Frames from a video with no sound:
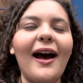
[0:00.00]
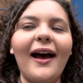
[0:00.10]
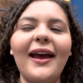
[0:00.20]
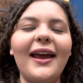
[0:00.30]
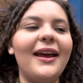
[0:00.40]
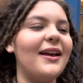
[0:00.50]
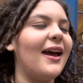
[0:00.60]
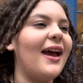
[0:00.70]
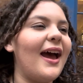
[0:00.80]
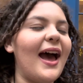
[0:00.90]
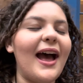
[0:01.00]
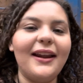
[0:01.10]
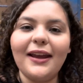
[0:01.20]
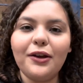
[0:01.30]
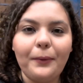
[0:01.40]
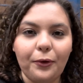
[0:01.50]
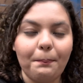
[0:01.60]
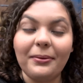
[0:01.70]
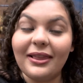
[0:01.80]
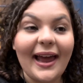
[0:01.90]
I had a
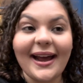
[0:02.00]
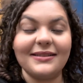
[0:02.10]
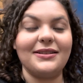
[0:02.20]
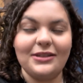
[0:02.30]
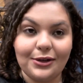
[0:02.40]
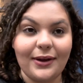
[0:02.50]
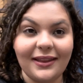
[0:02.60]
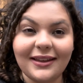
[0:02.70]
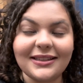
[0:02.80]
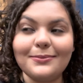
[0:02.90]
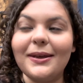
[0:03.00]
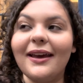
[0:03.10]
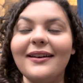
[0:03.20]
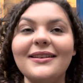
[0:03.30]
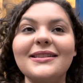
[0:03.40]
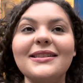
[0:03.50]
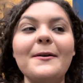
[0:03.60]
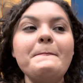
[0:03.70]
blast doing this because